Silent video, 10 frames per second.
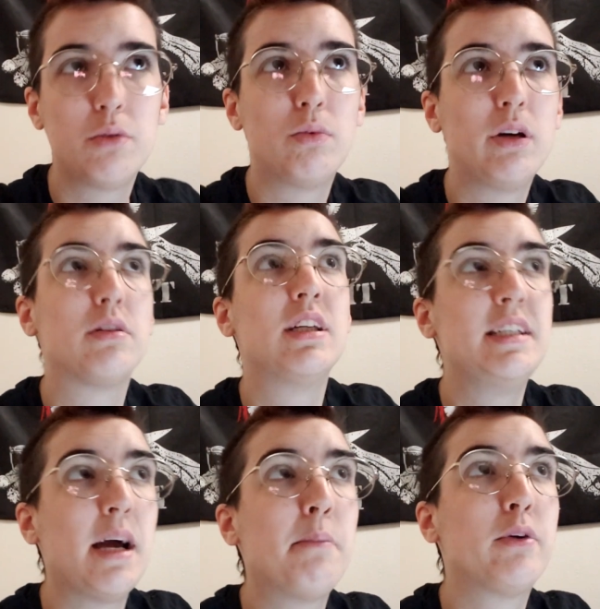Well, the
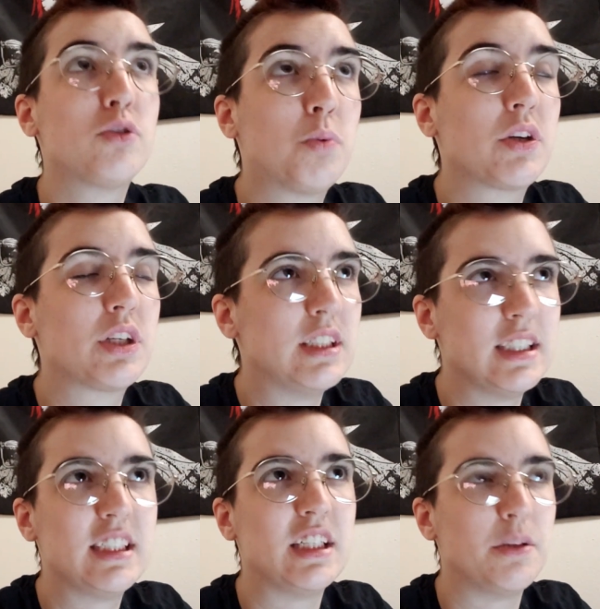numbers were
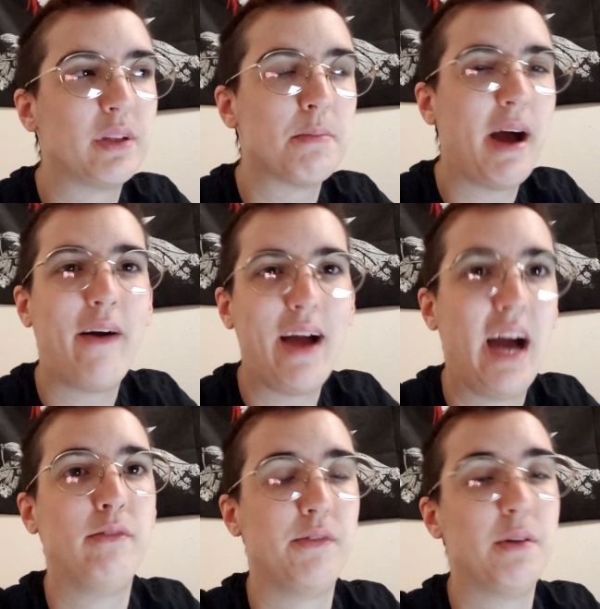consistent with about
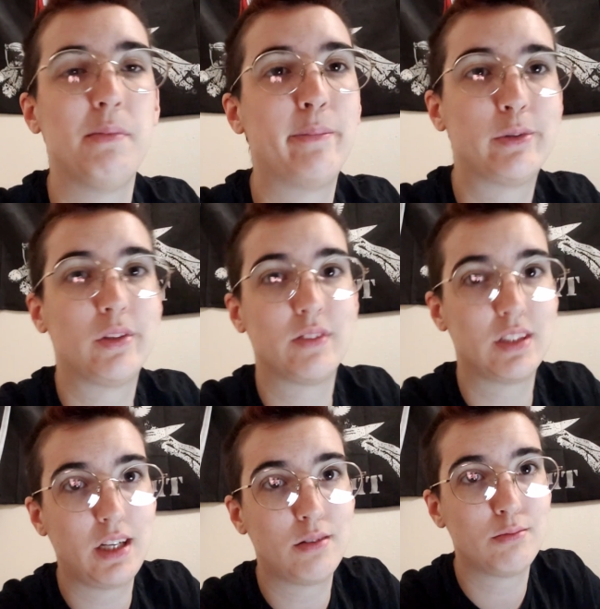half of the members of the
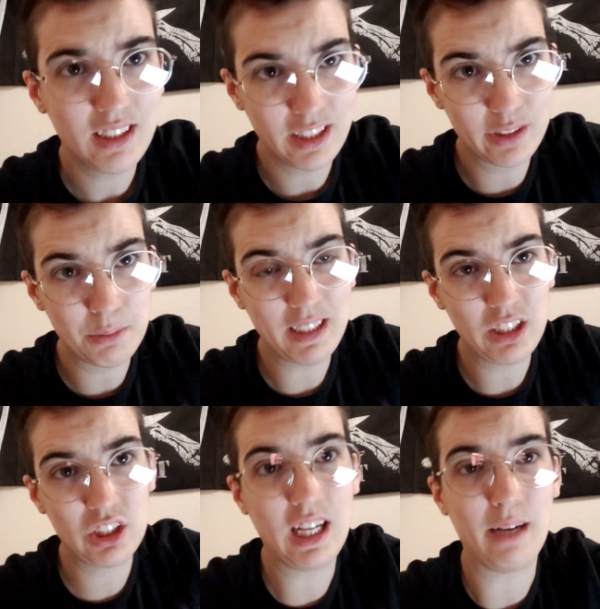town. There was
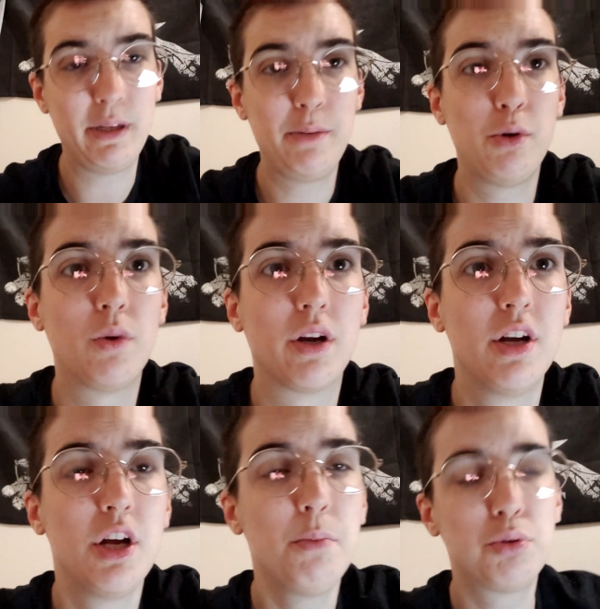mention that people were
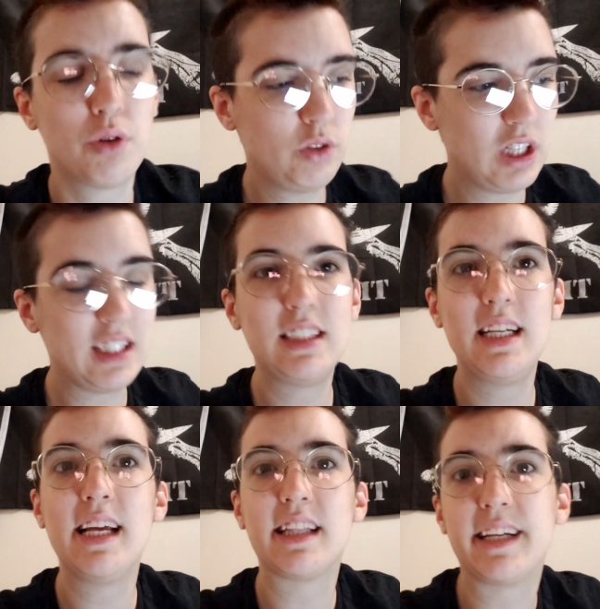
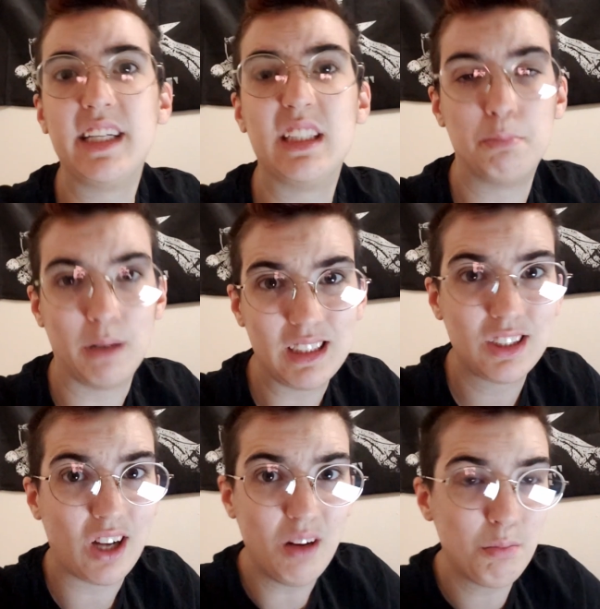protesting at the kid's bus
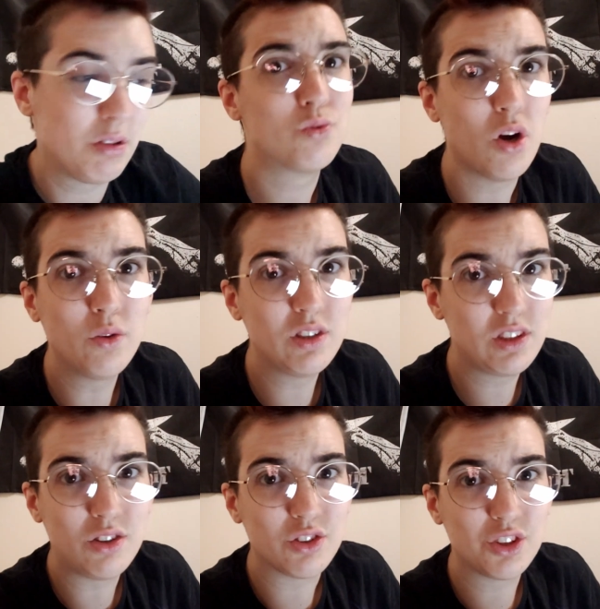stop. Grown
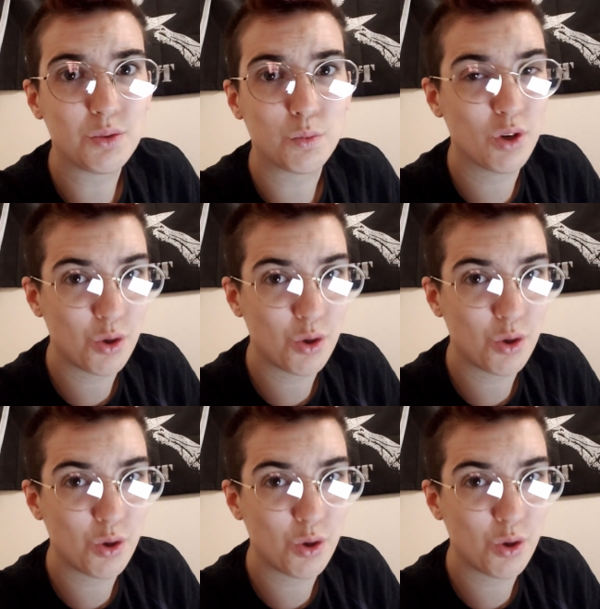adults were